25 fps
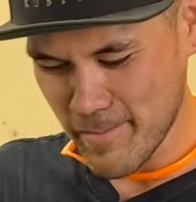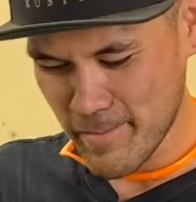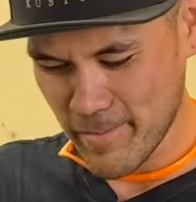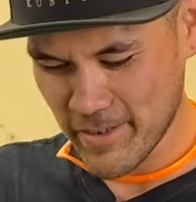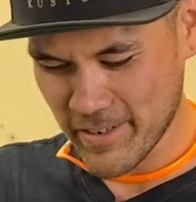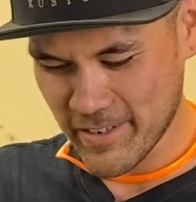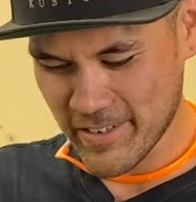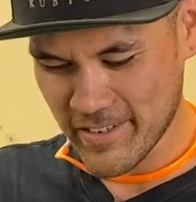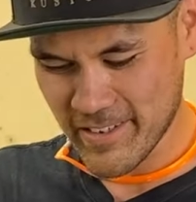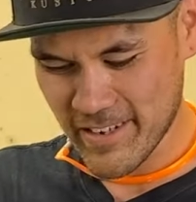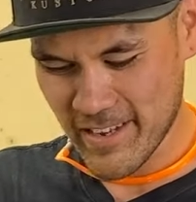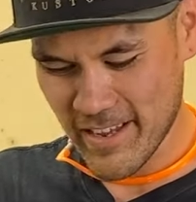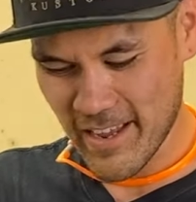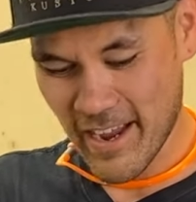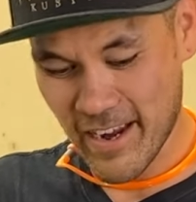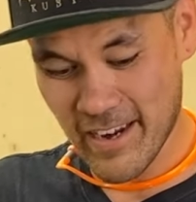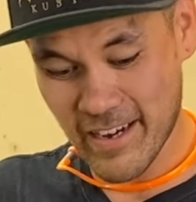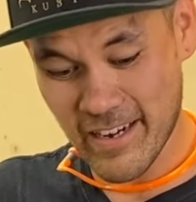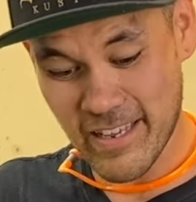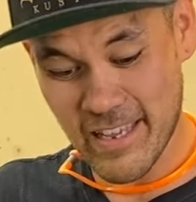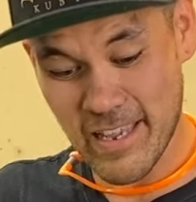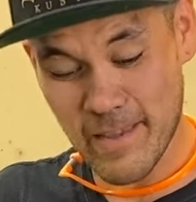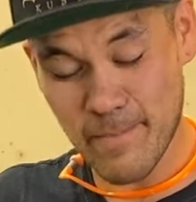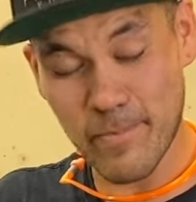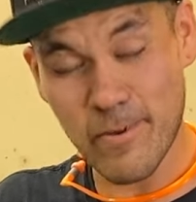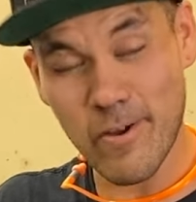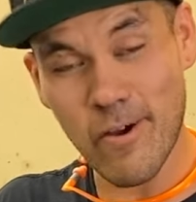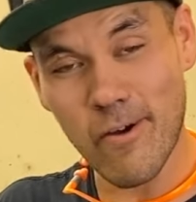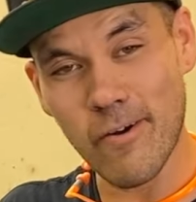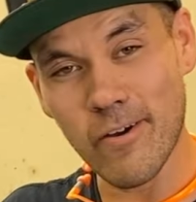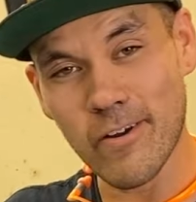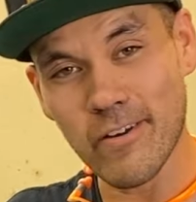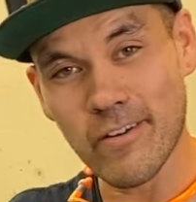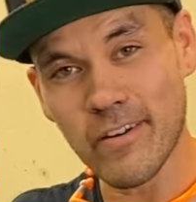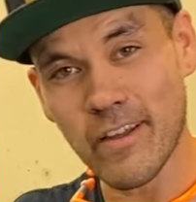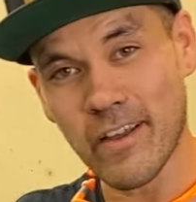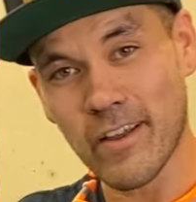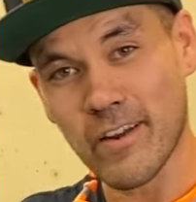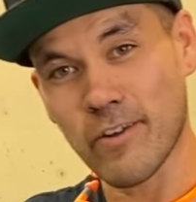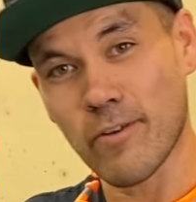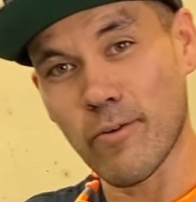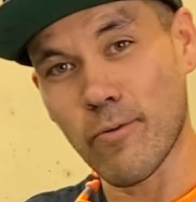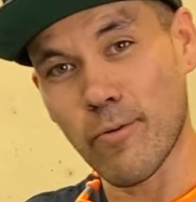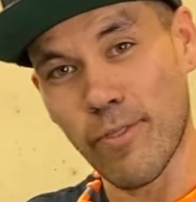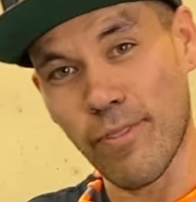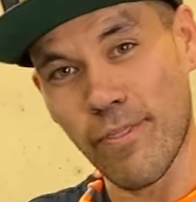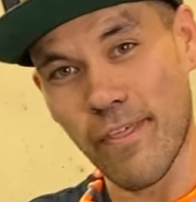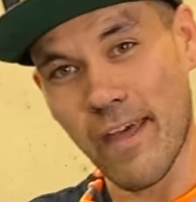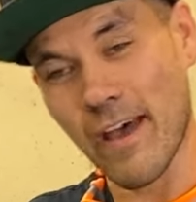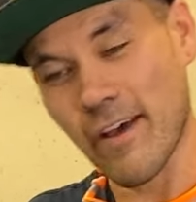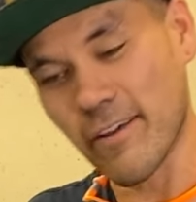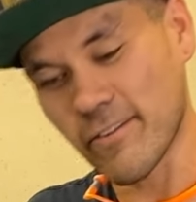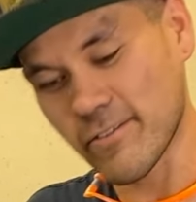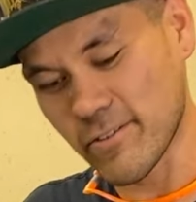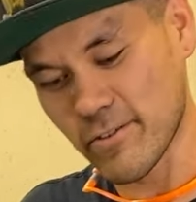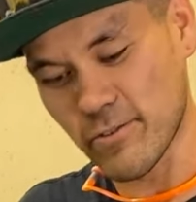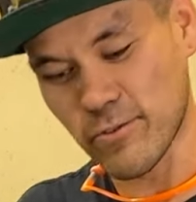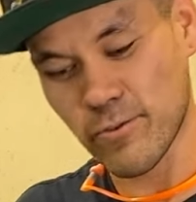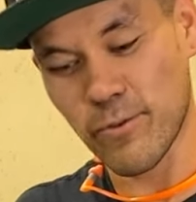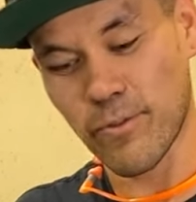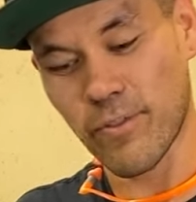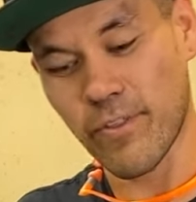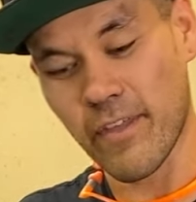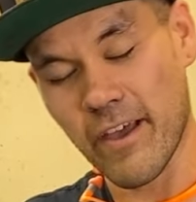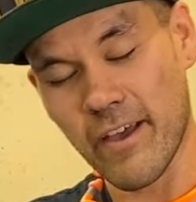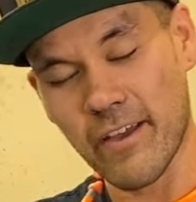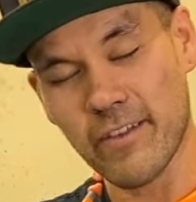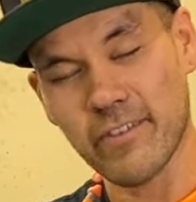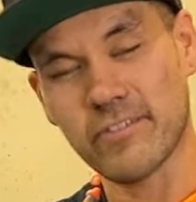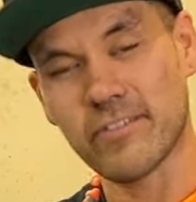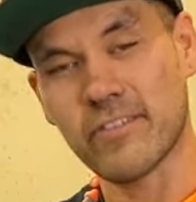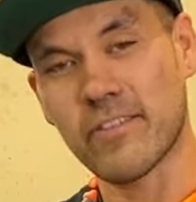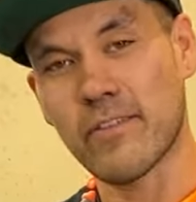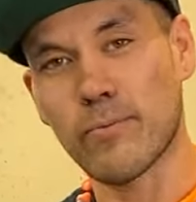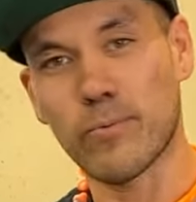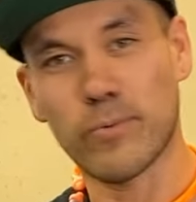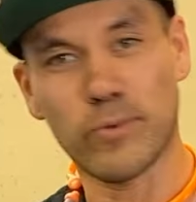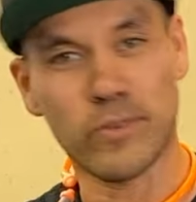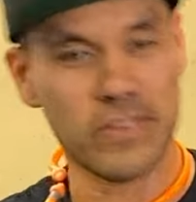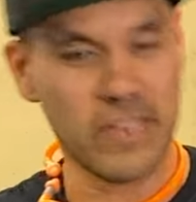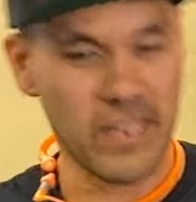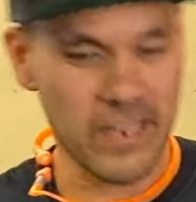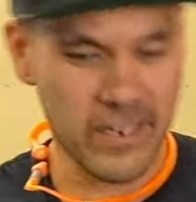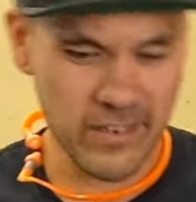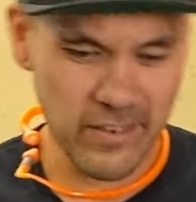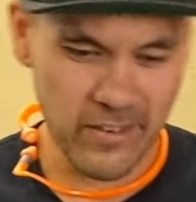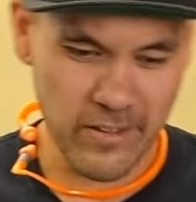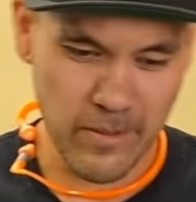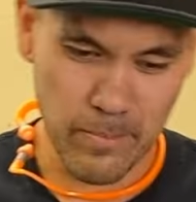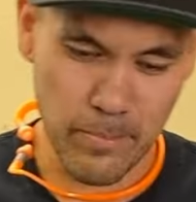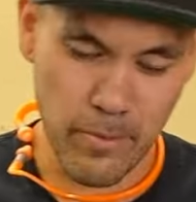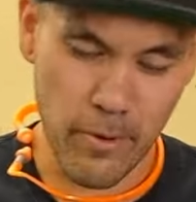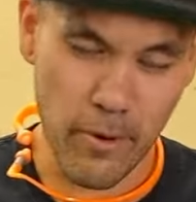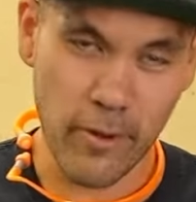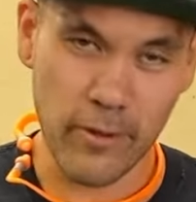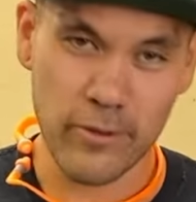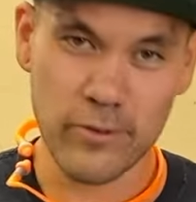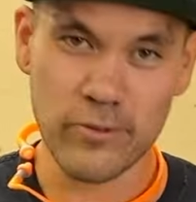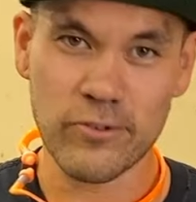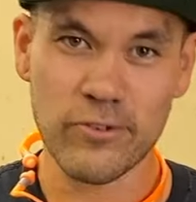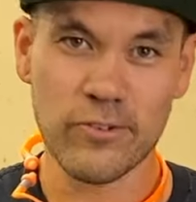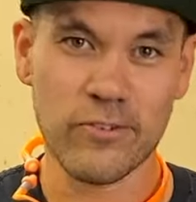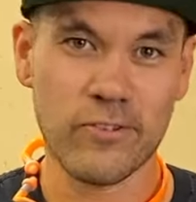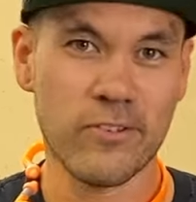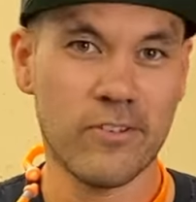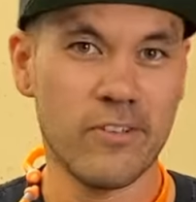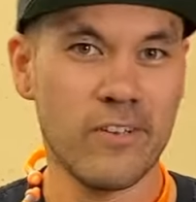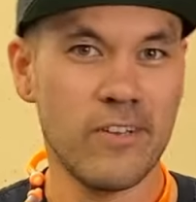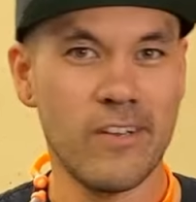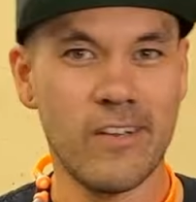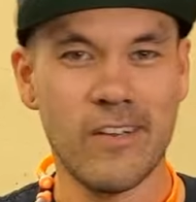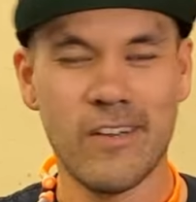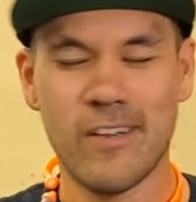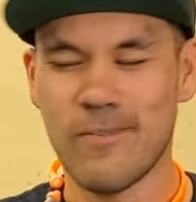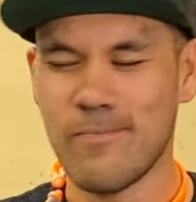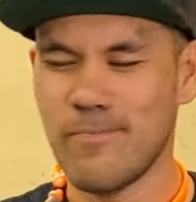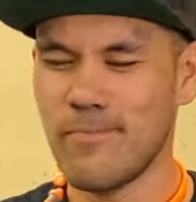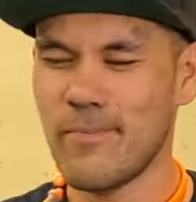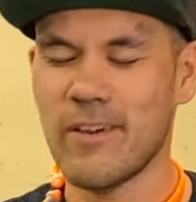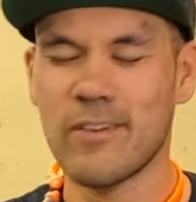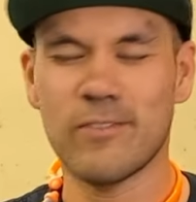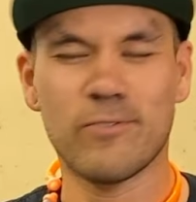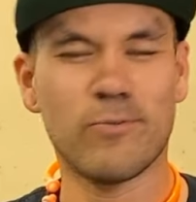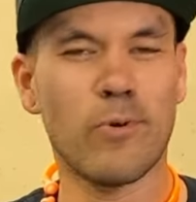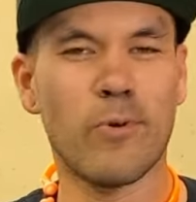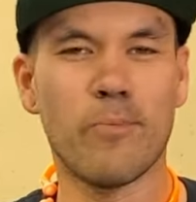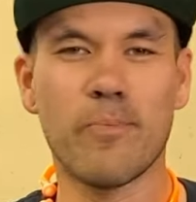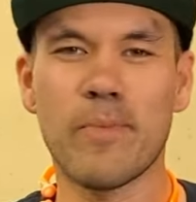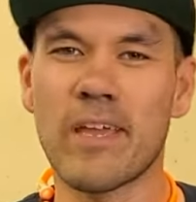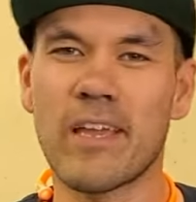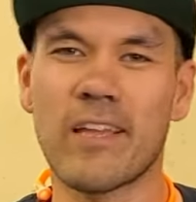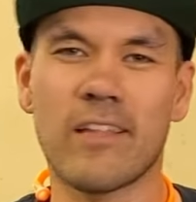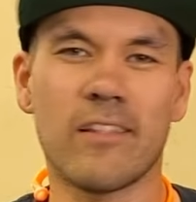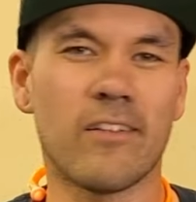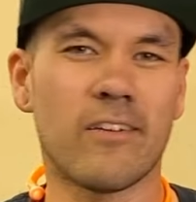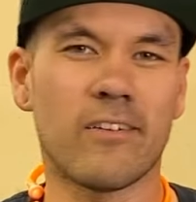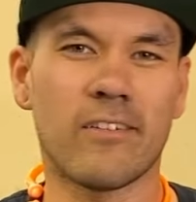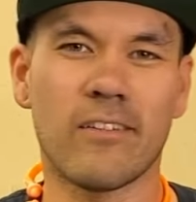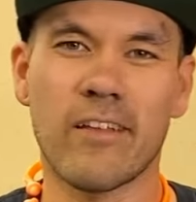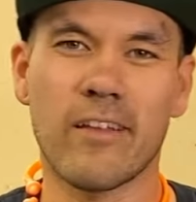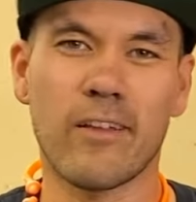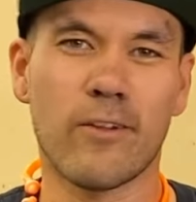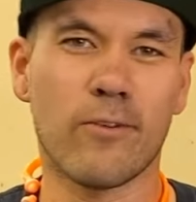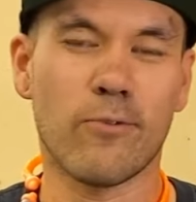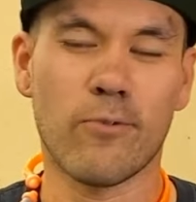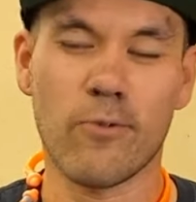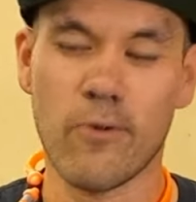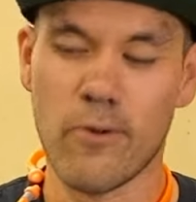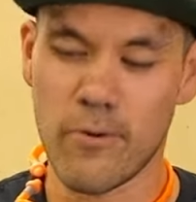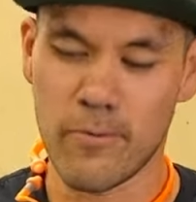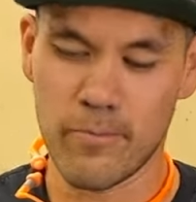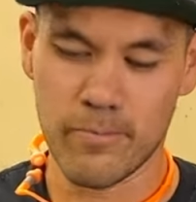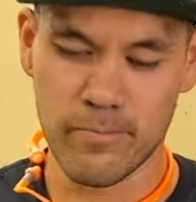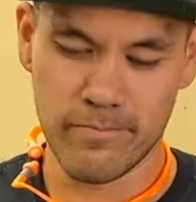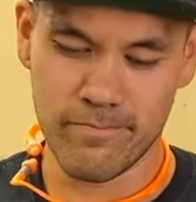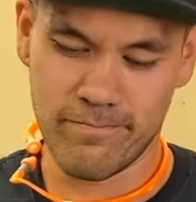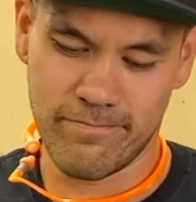But I'm gonna keep going. I'm gonna go 1,000, 2,000, then we'll take it to the polisher. Might as well make it look like chrome.